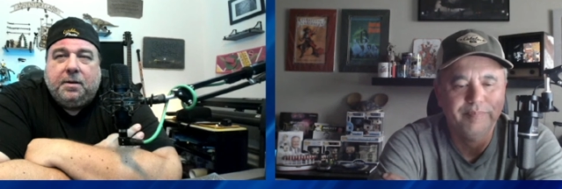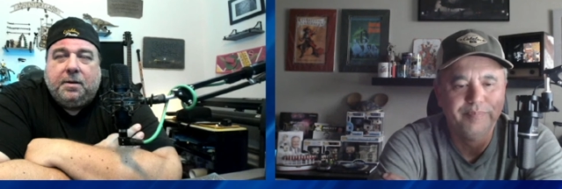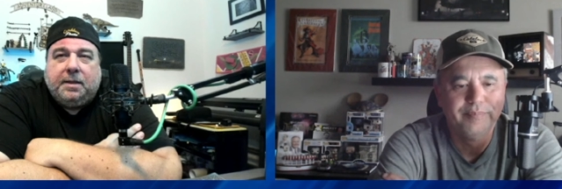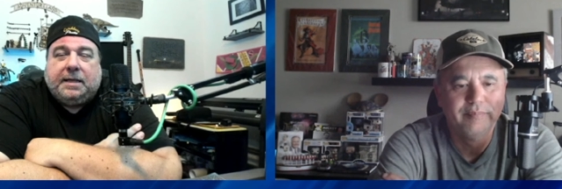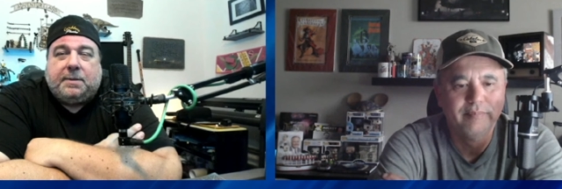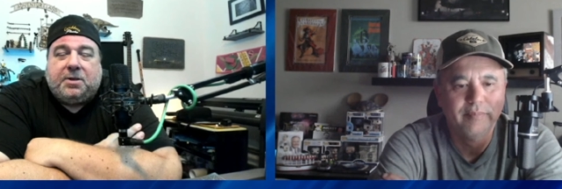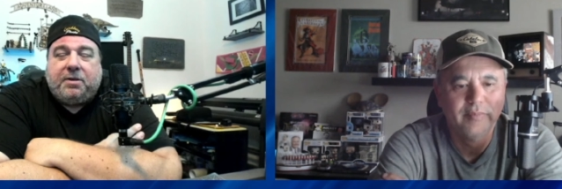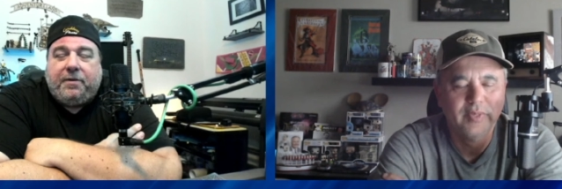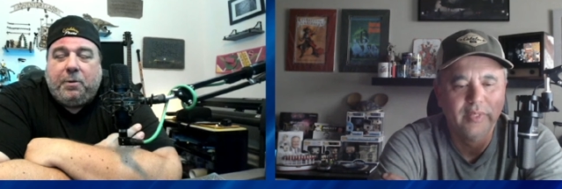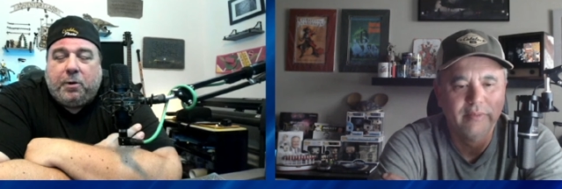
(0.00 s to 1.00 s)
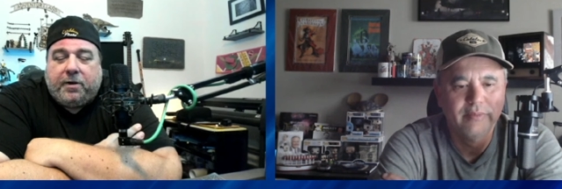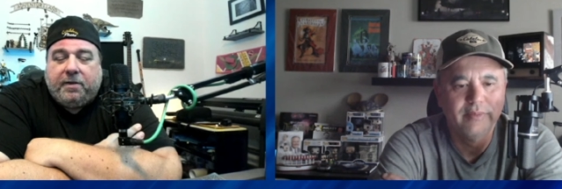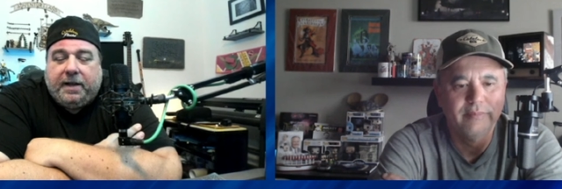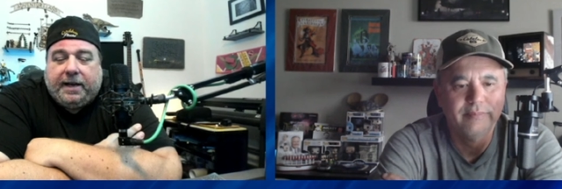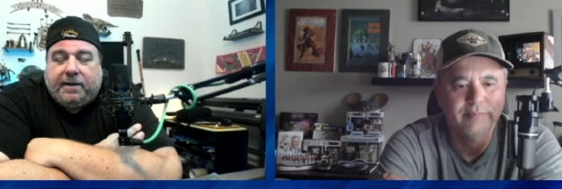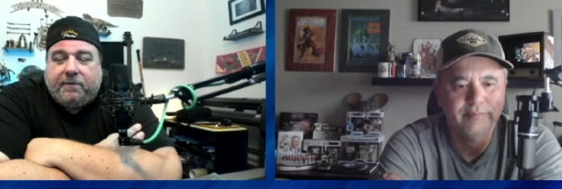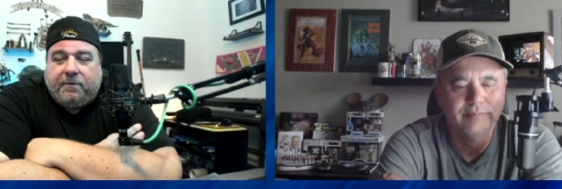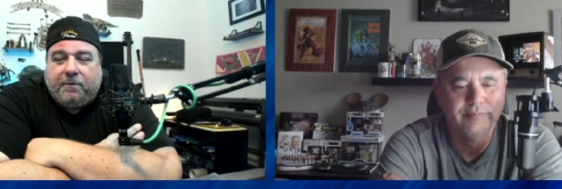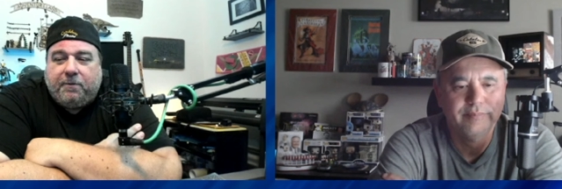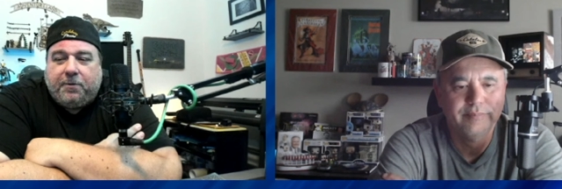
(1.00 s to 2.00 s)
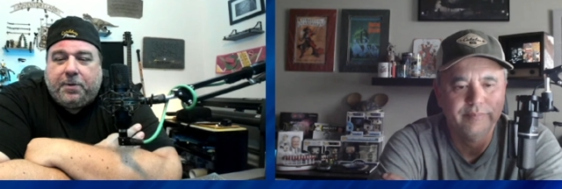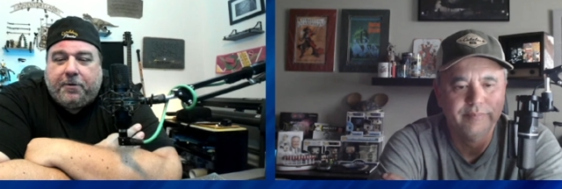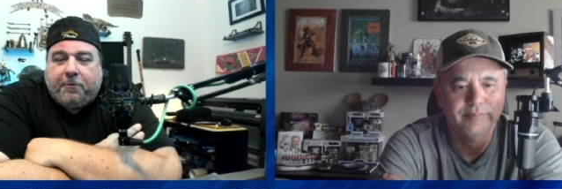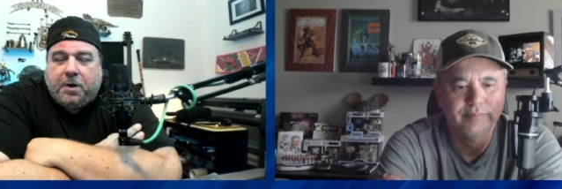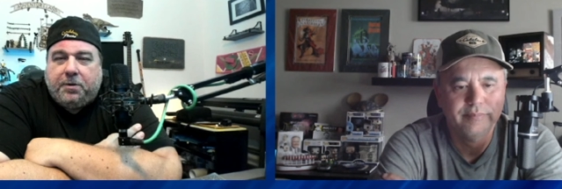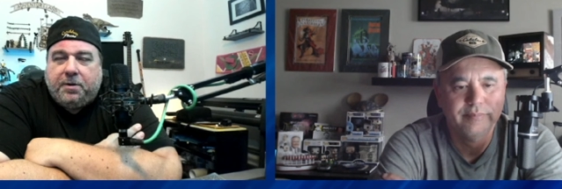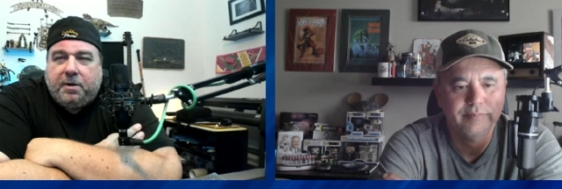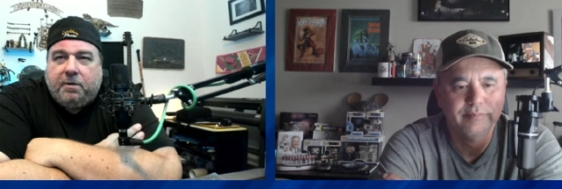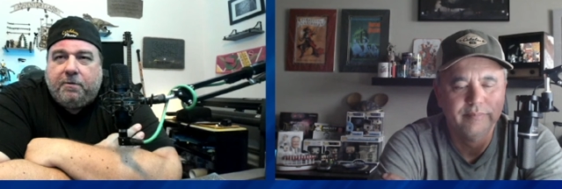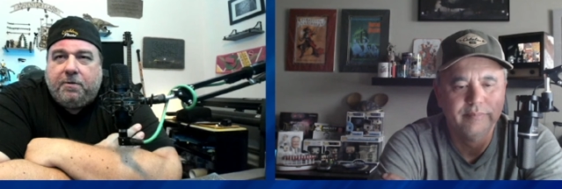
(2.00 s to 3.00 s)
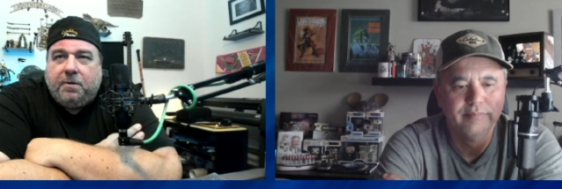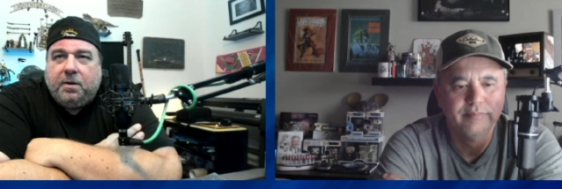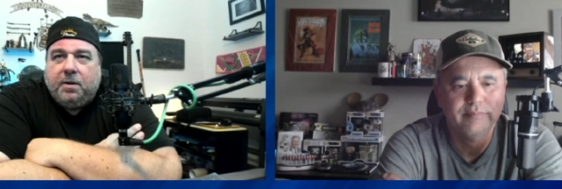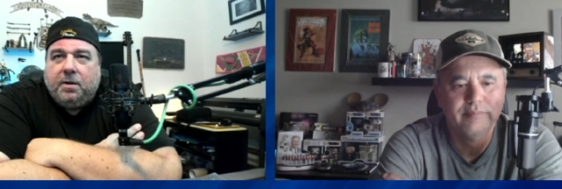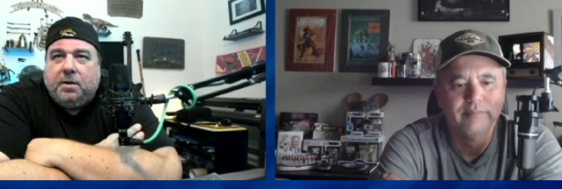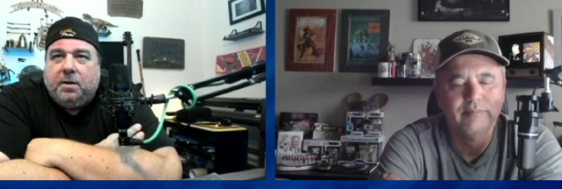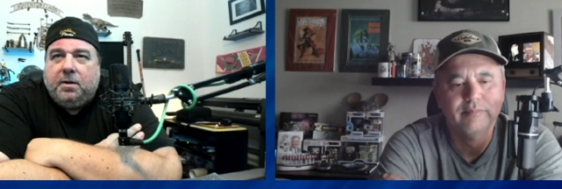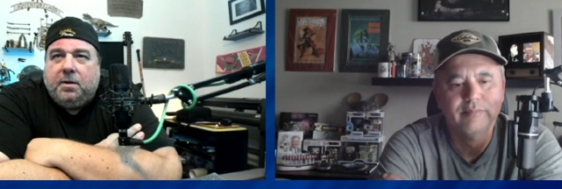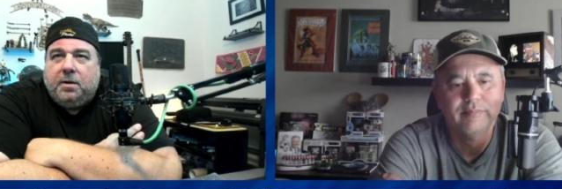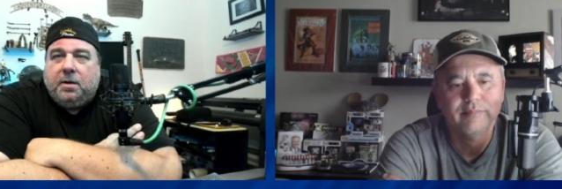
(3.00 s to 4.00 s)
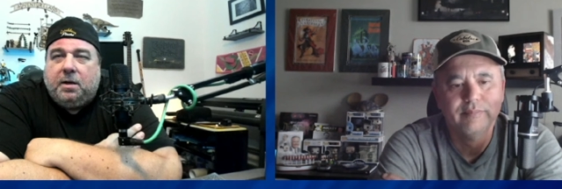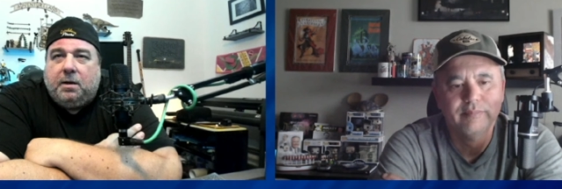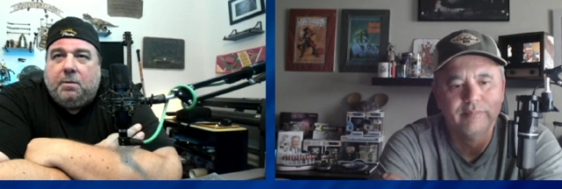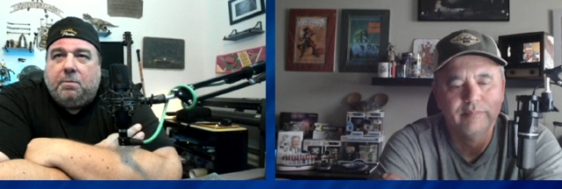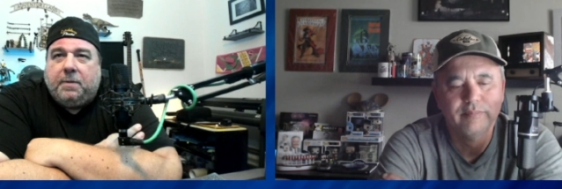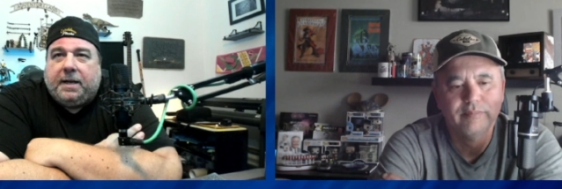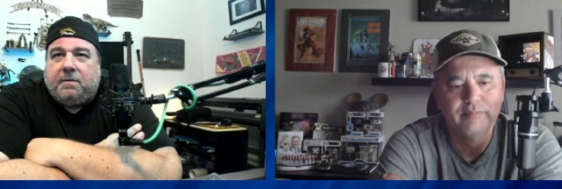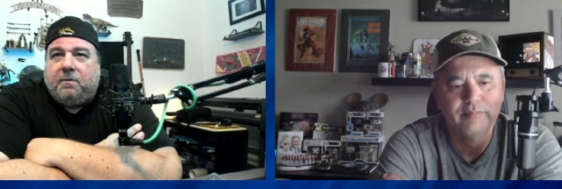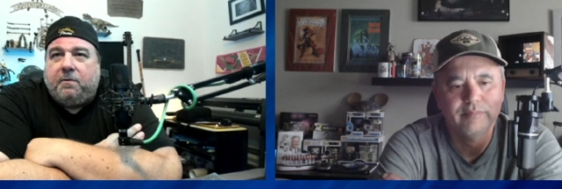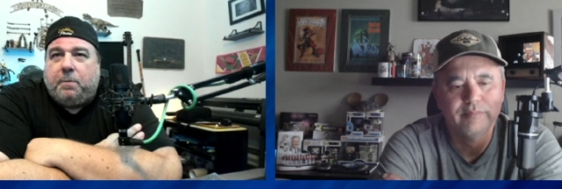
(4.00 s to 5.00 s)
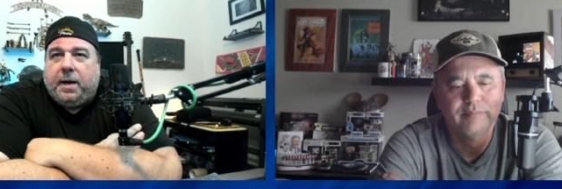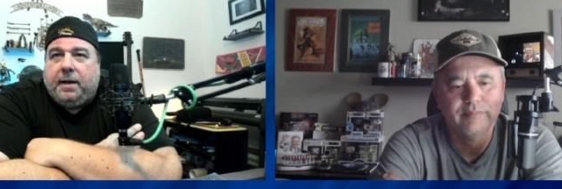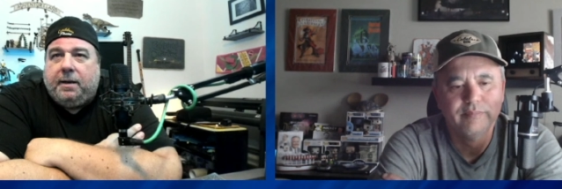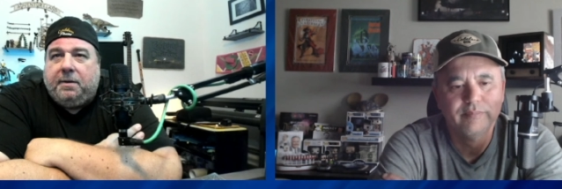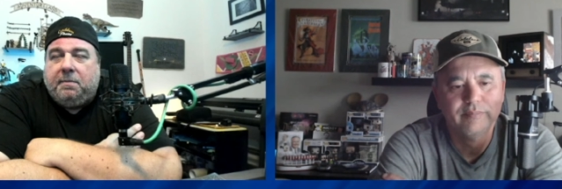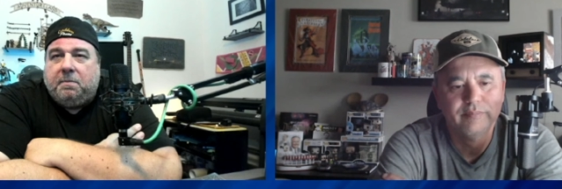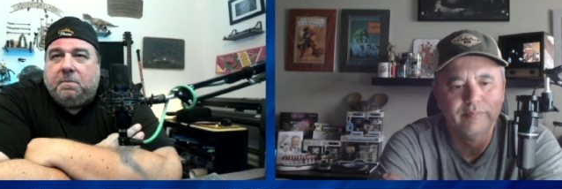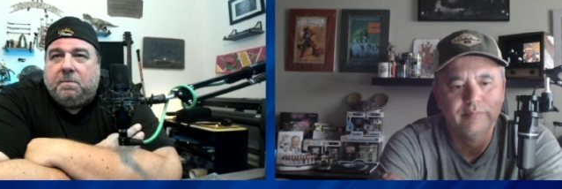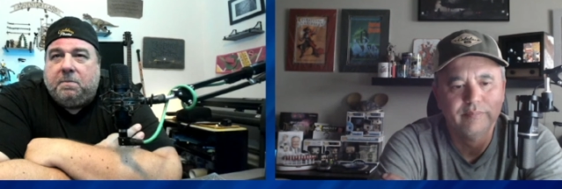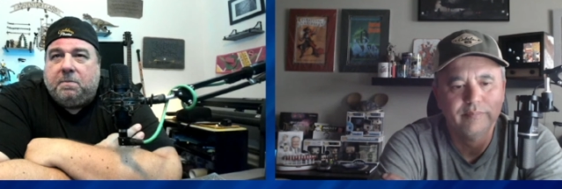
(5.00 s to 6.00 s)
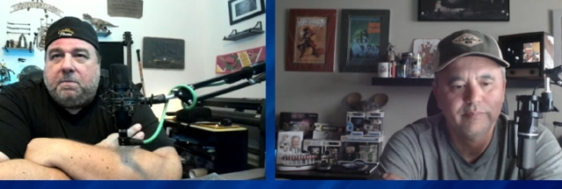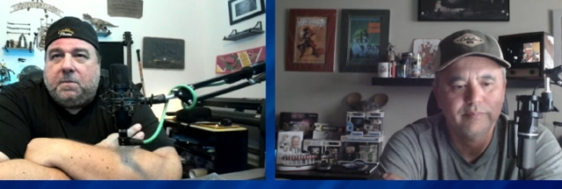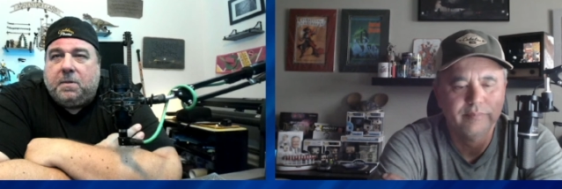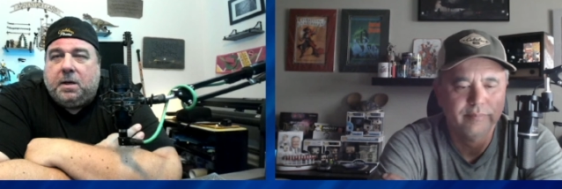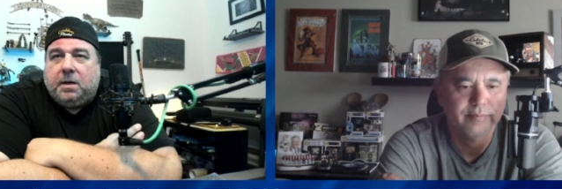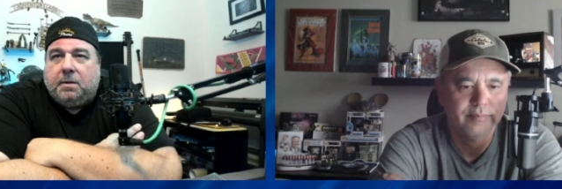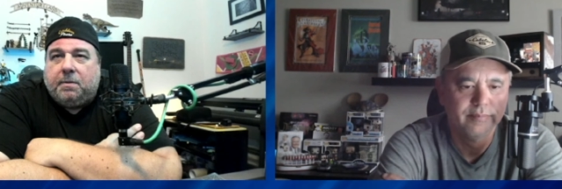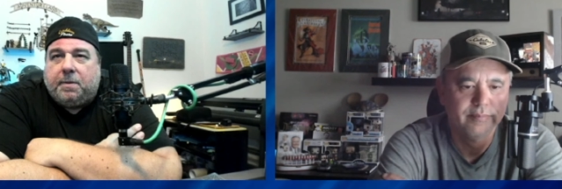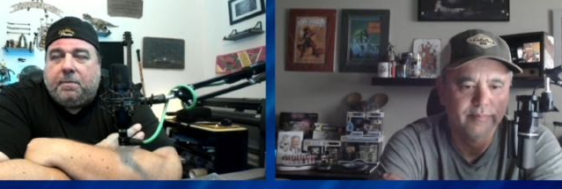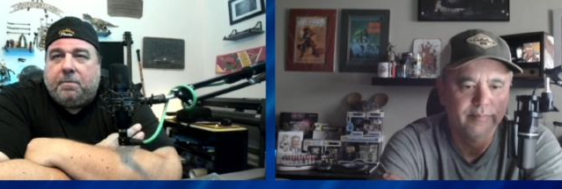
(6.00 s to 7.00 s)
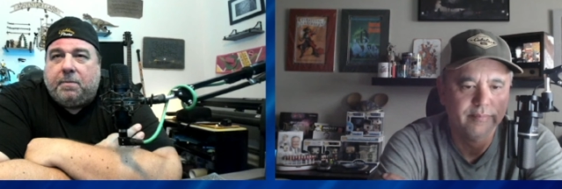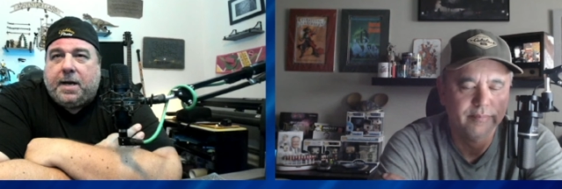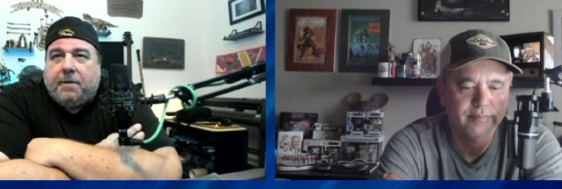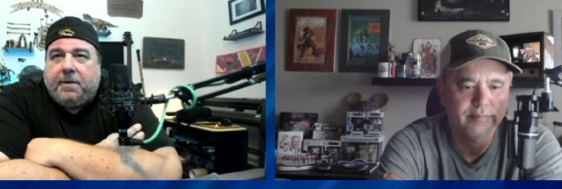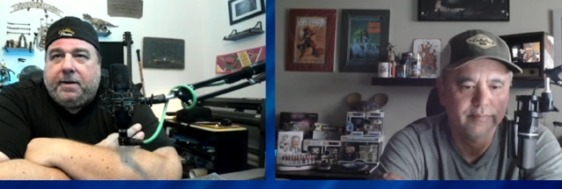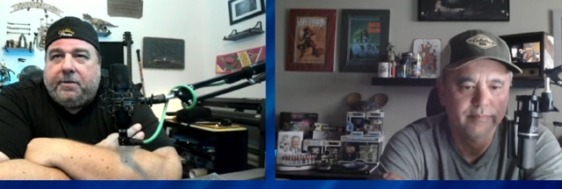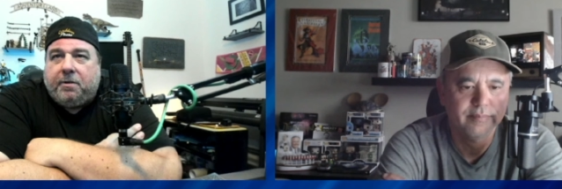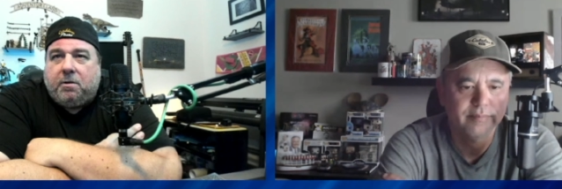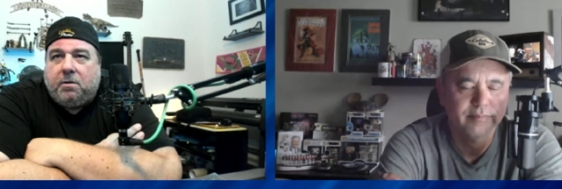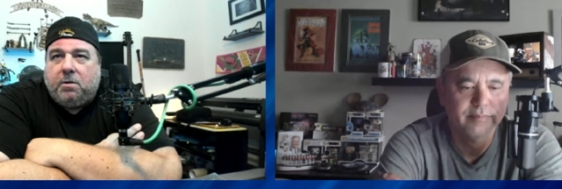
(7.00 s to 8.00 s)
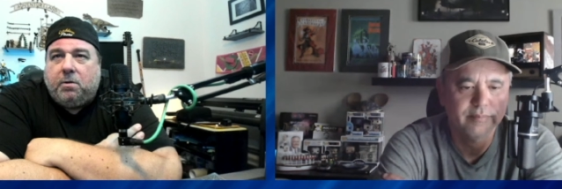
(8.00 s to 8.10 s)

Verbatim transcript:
Speaker 1: especially if you work like from the front of by Cafe del Zocalo or